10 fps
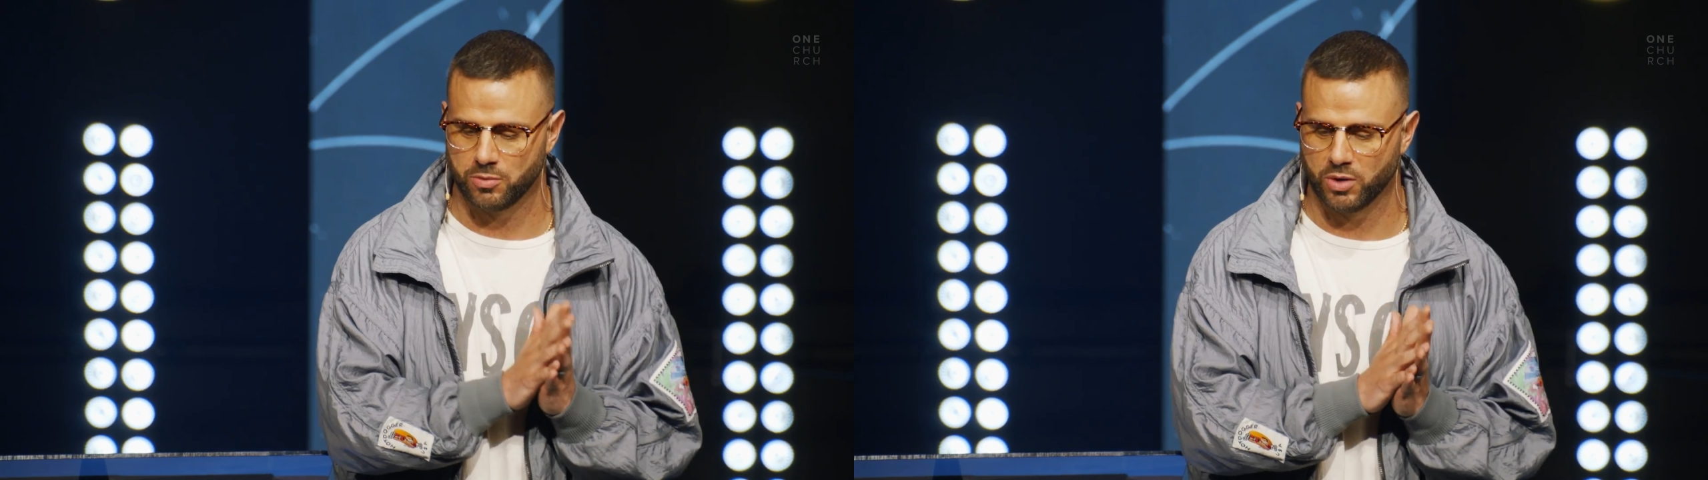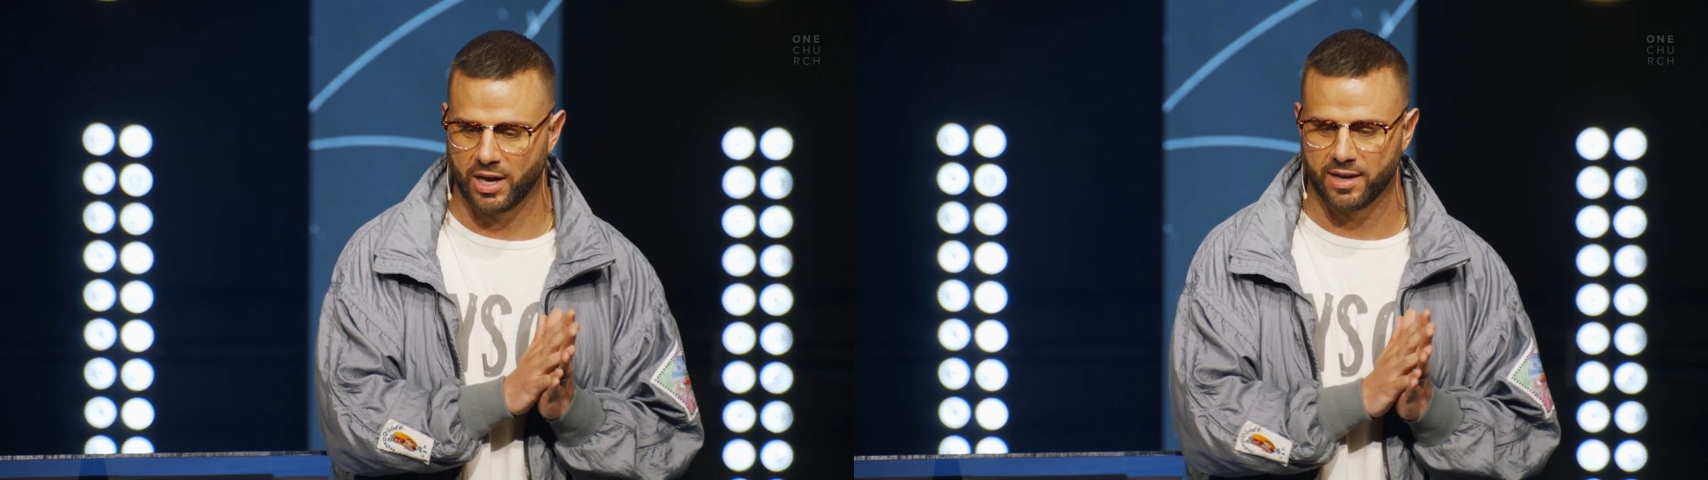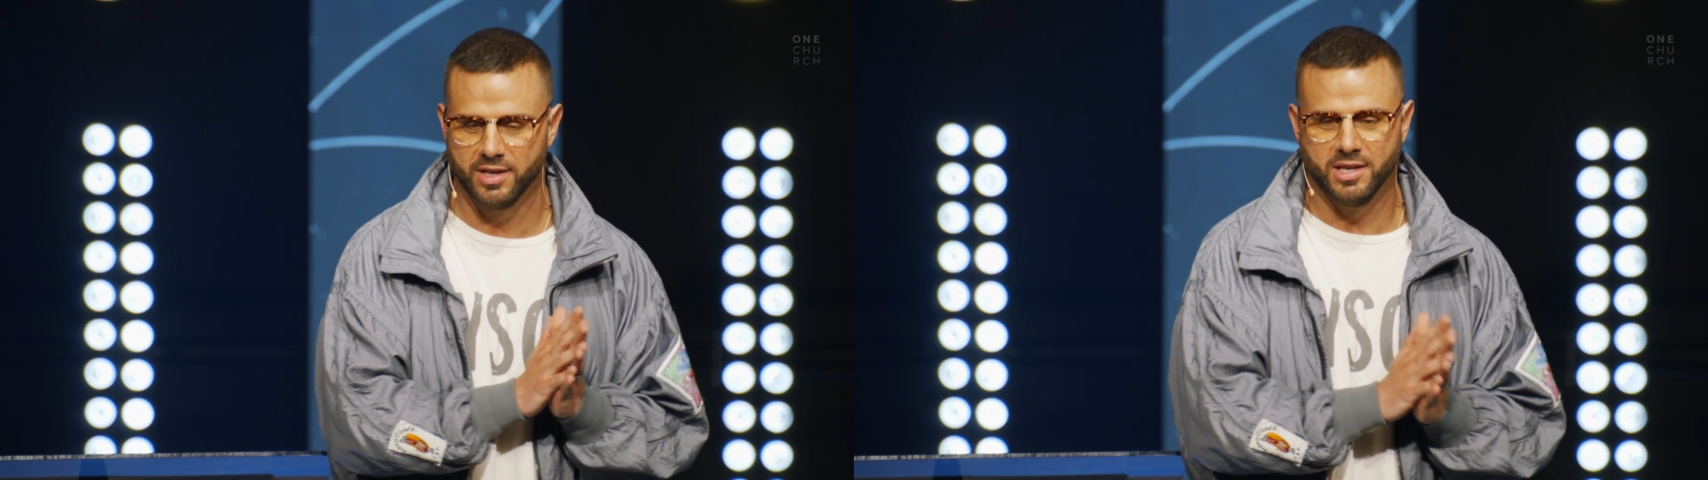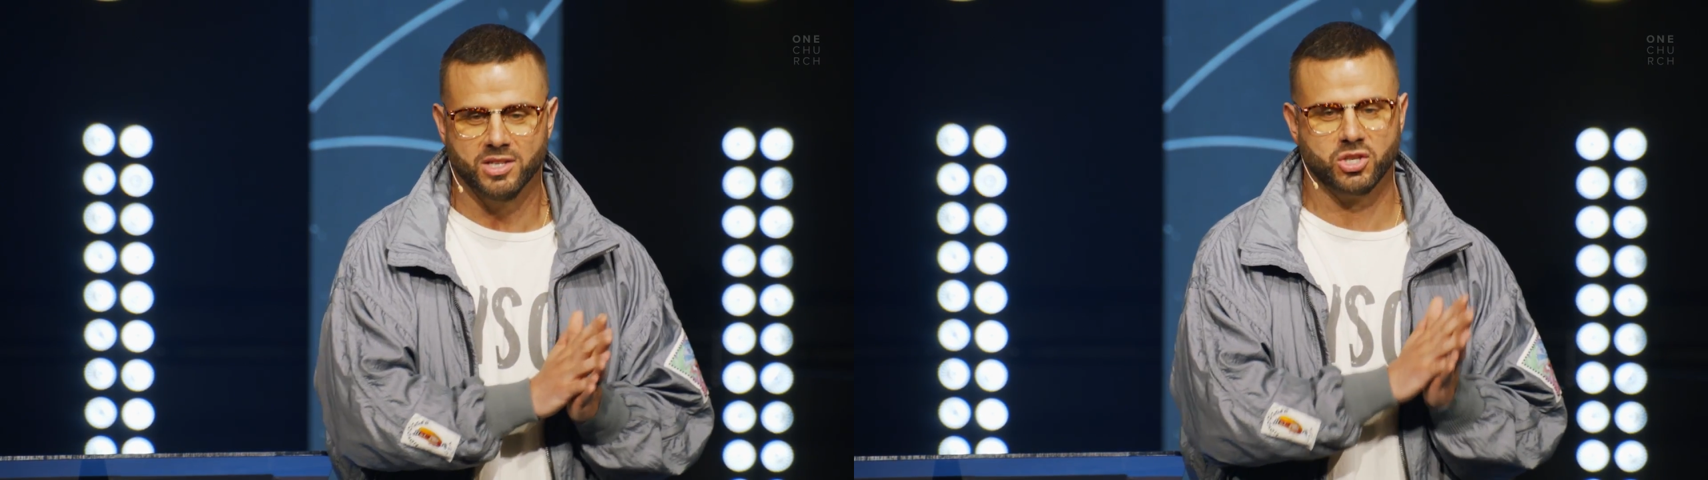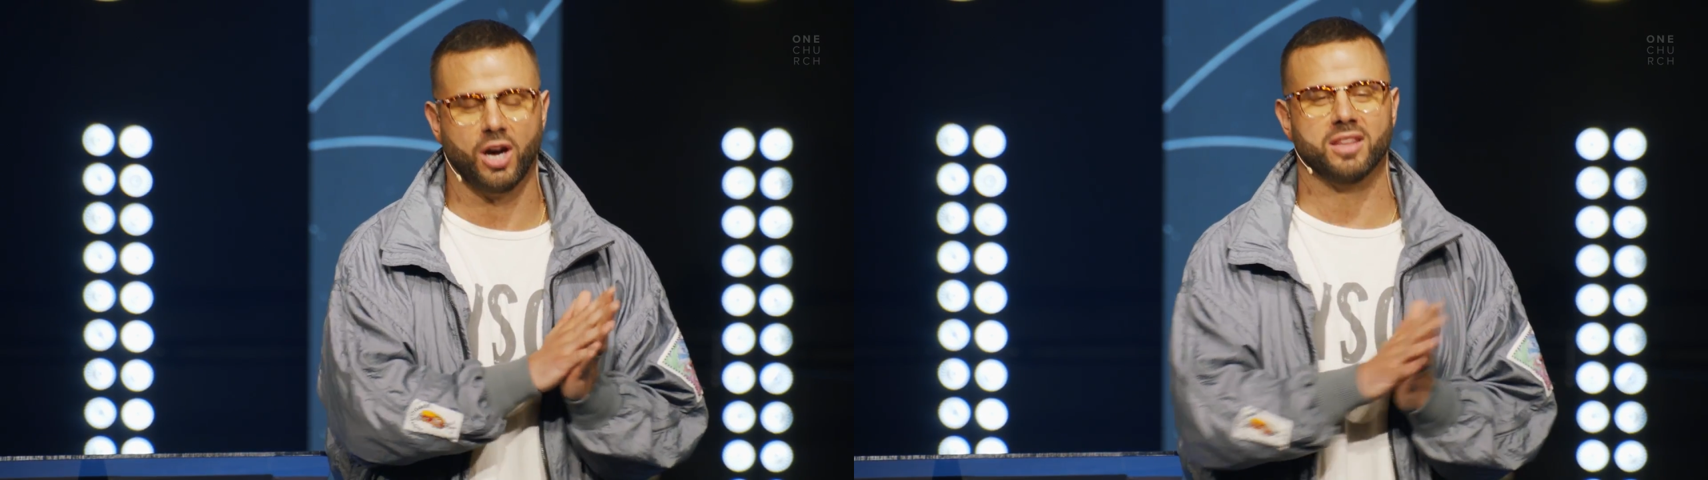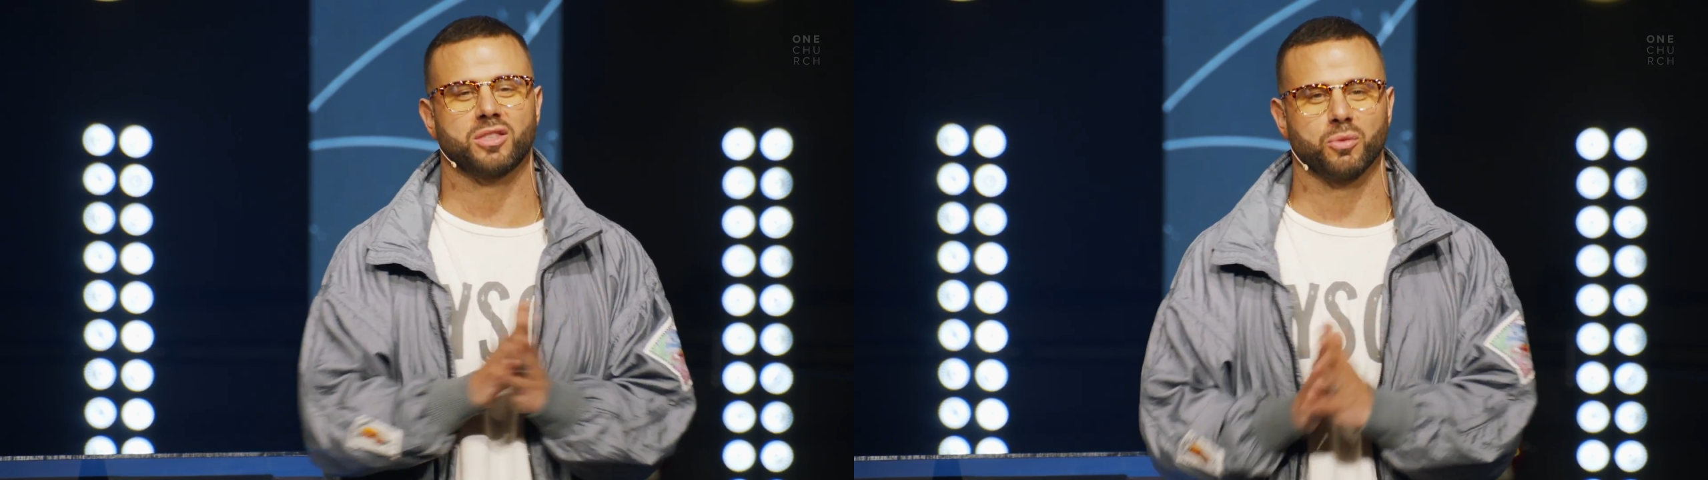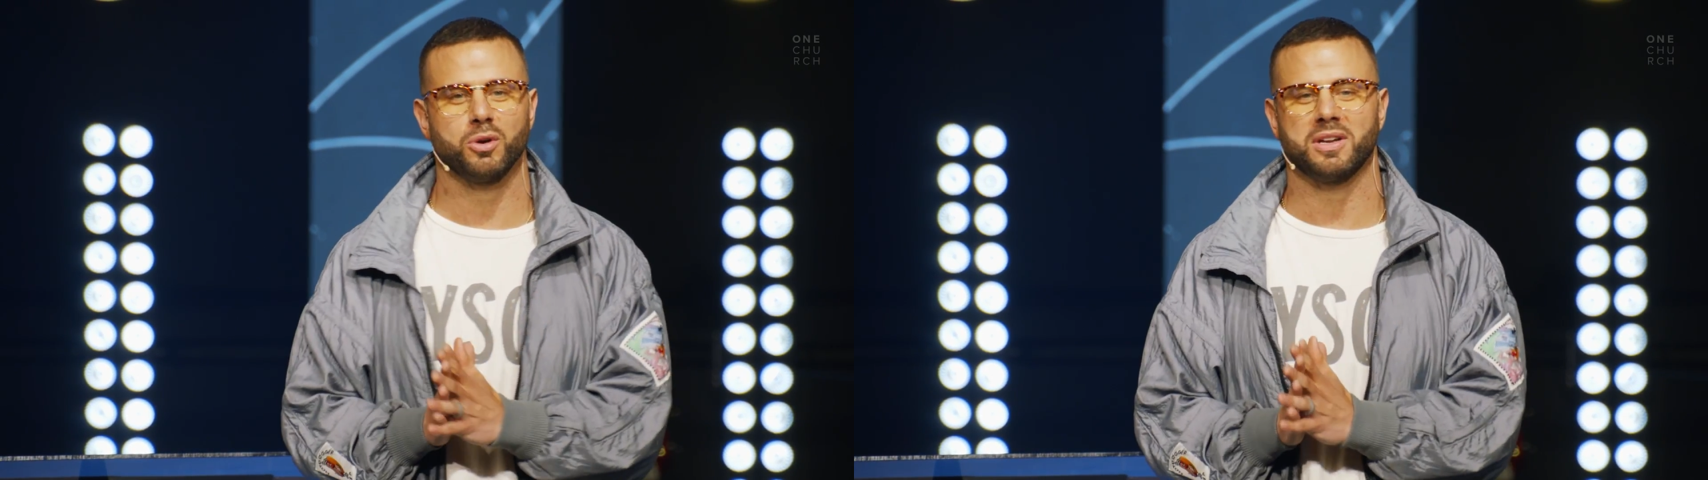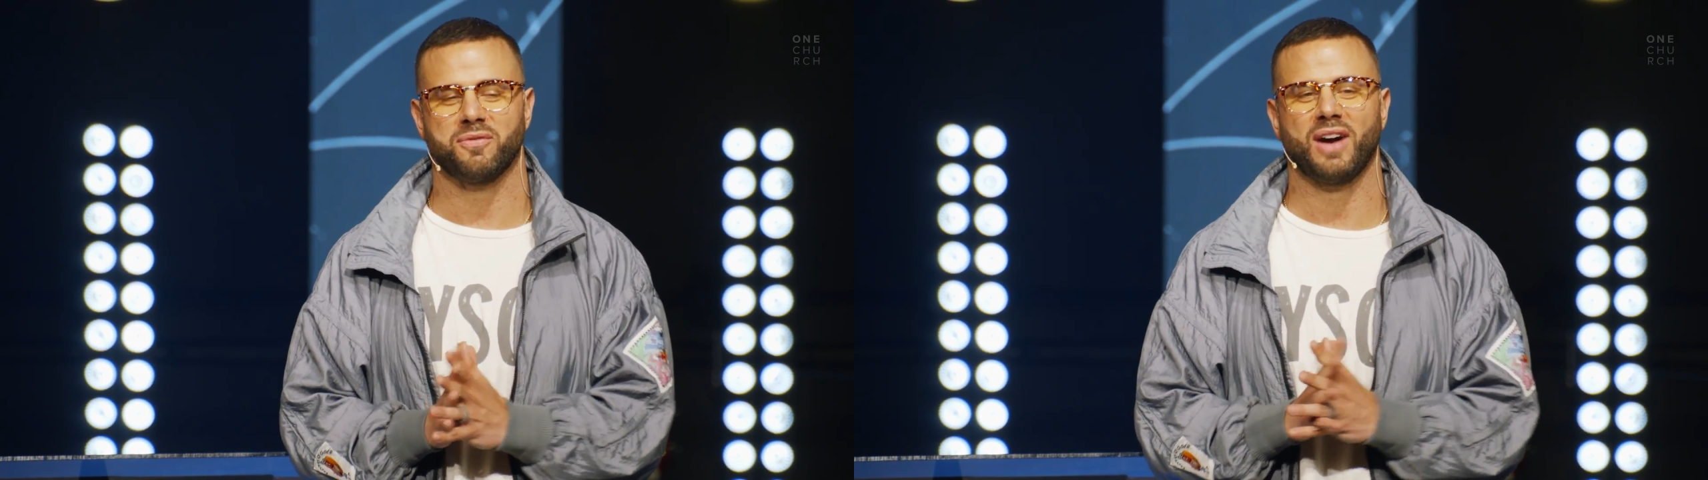And when I taught
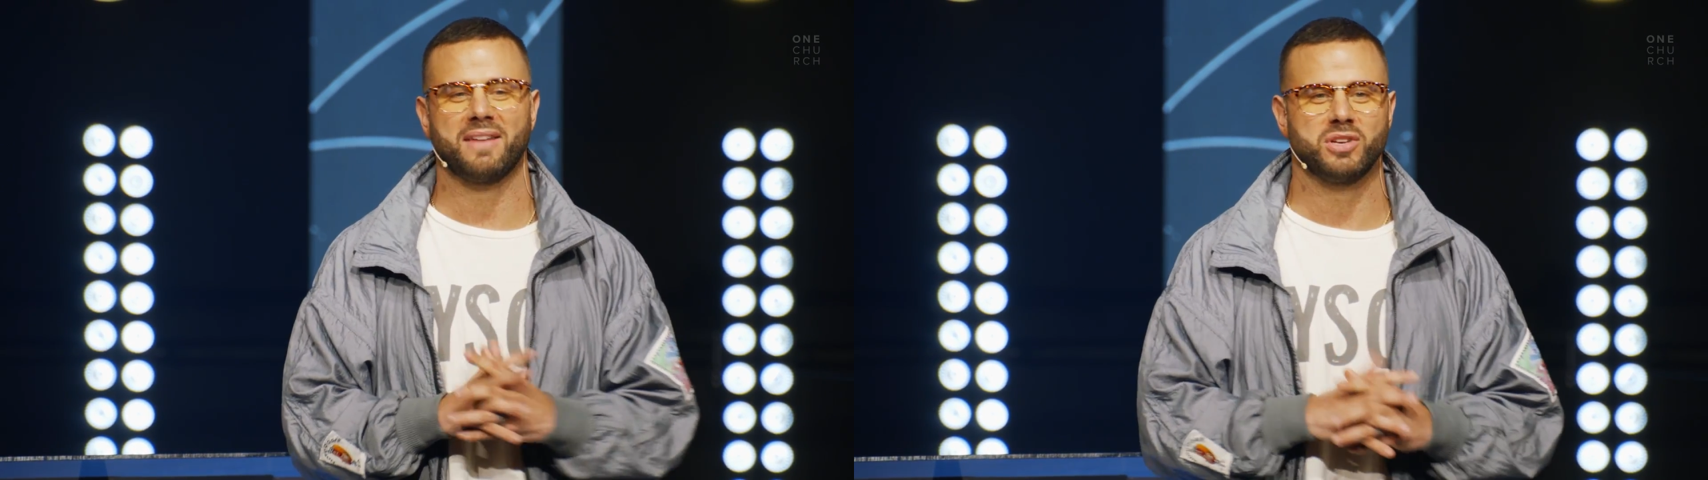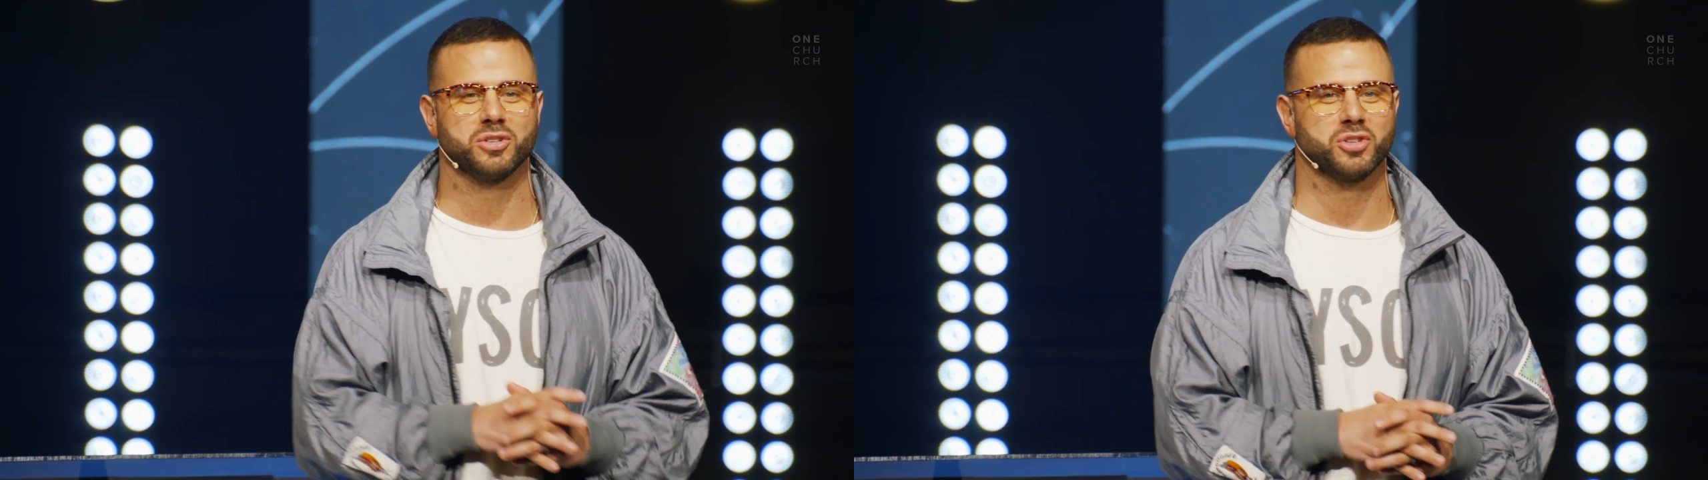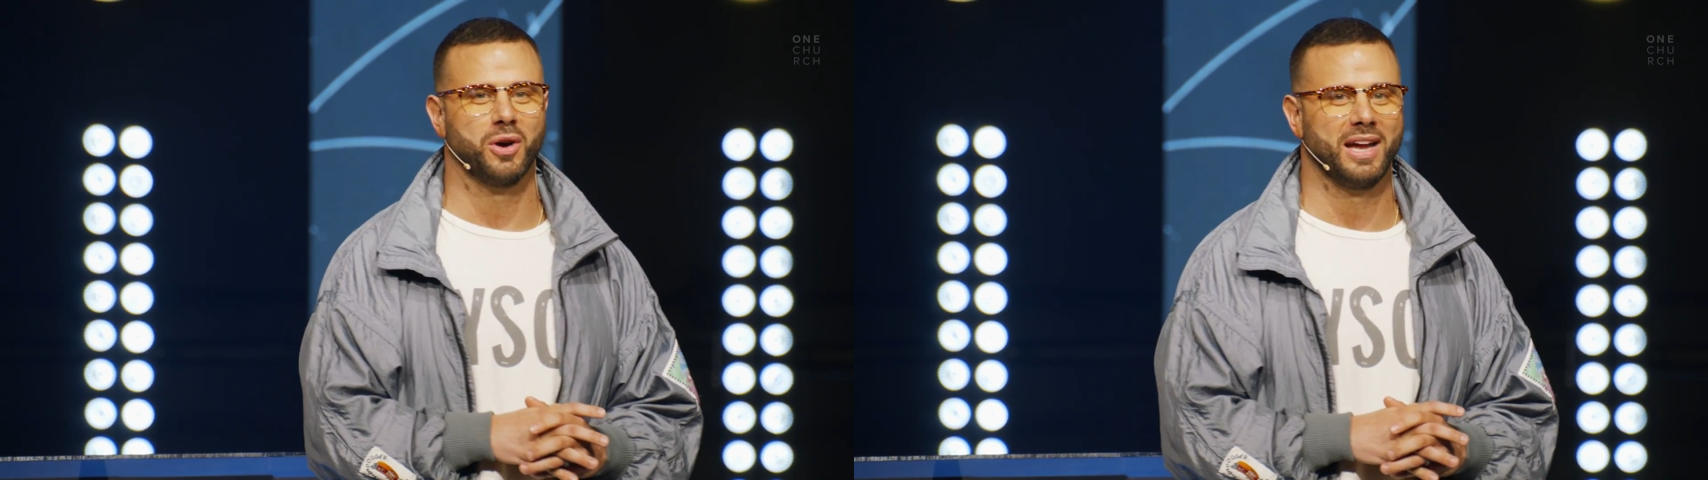through it 5 years ago,